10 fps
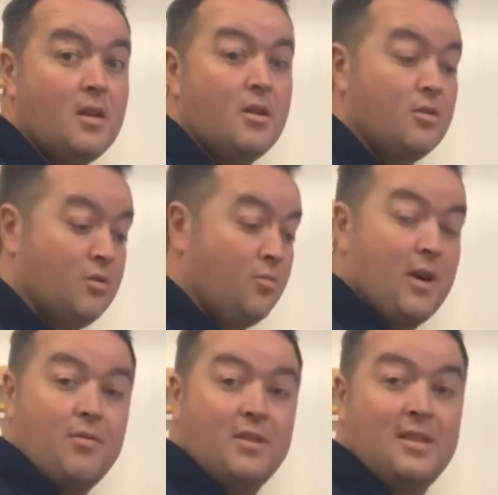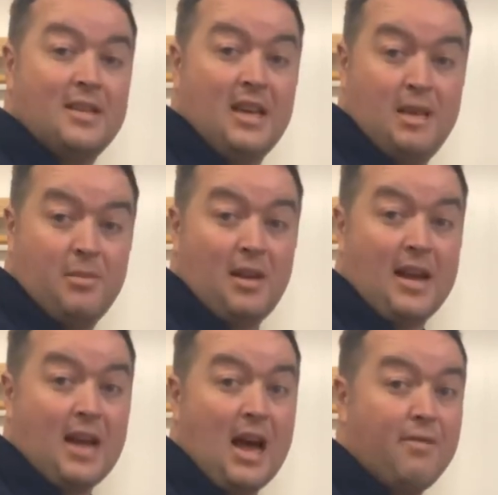So whether it's a table
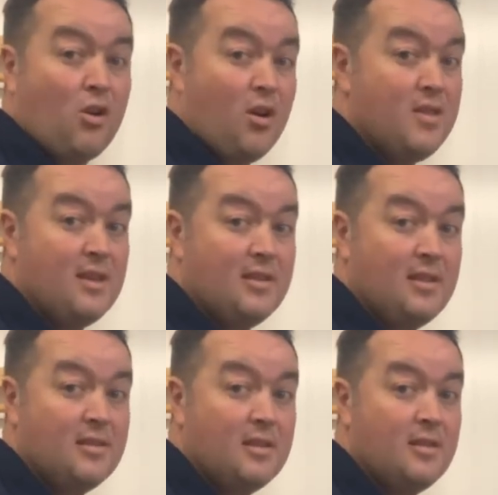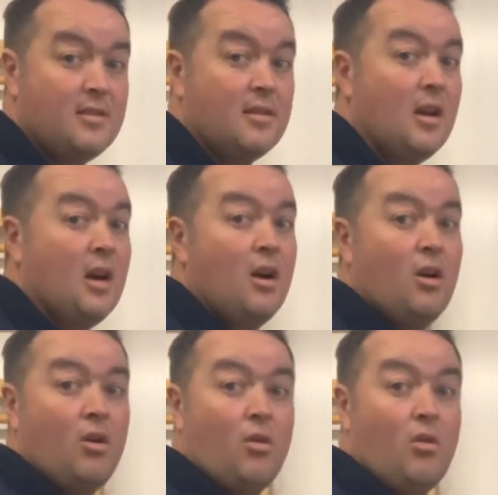like I've got in this instance,
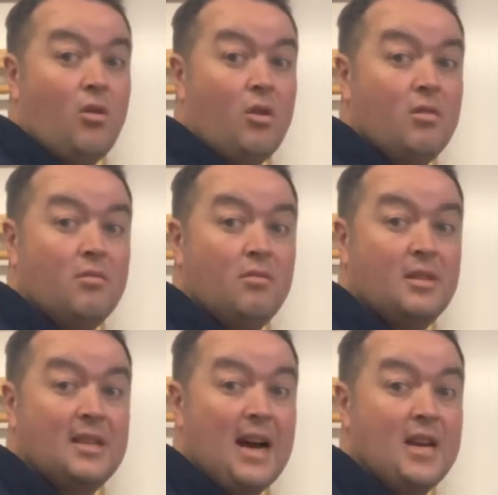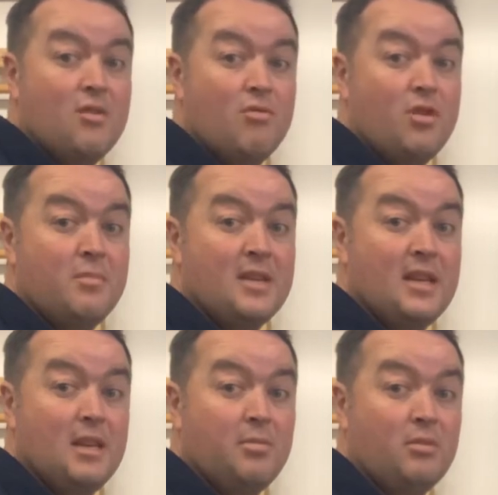or a dining room
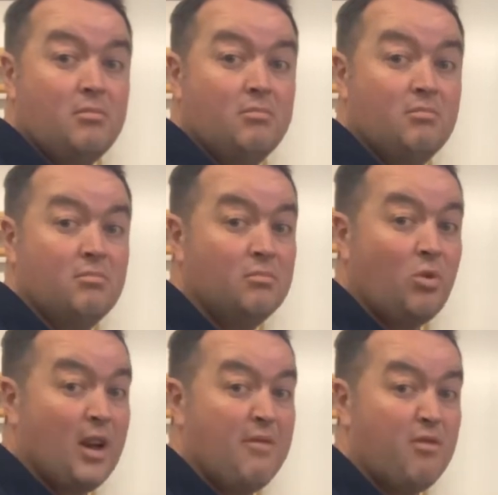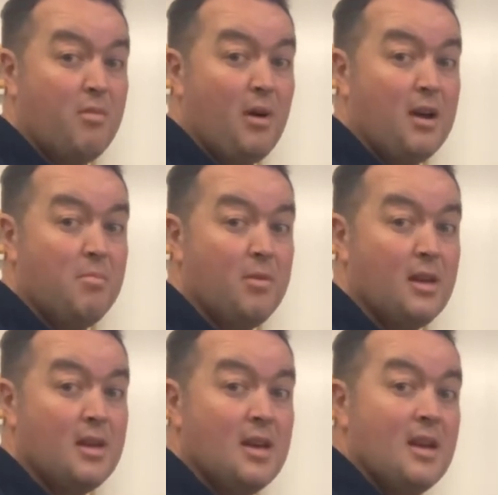table, whatever it might
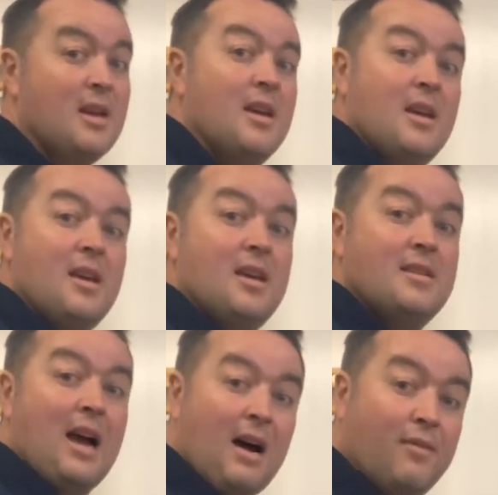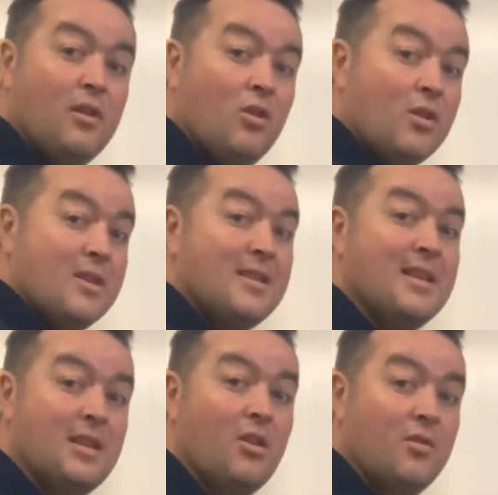be, is have a look and
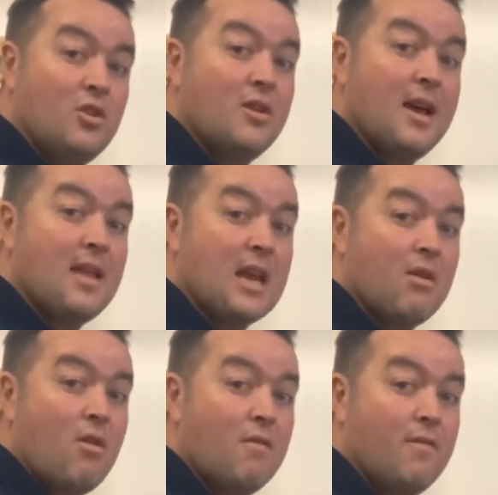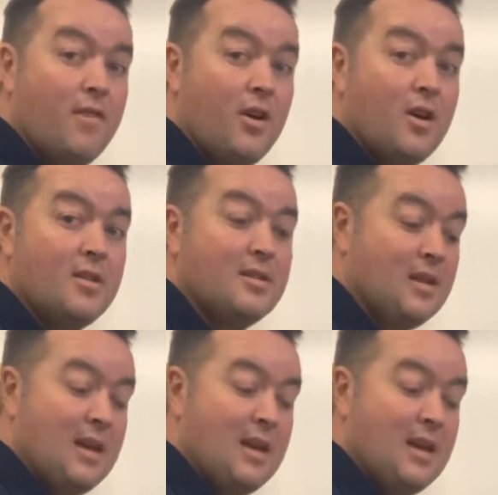sit on the chair that you're on first,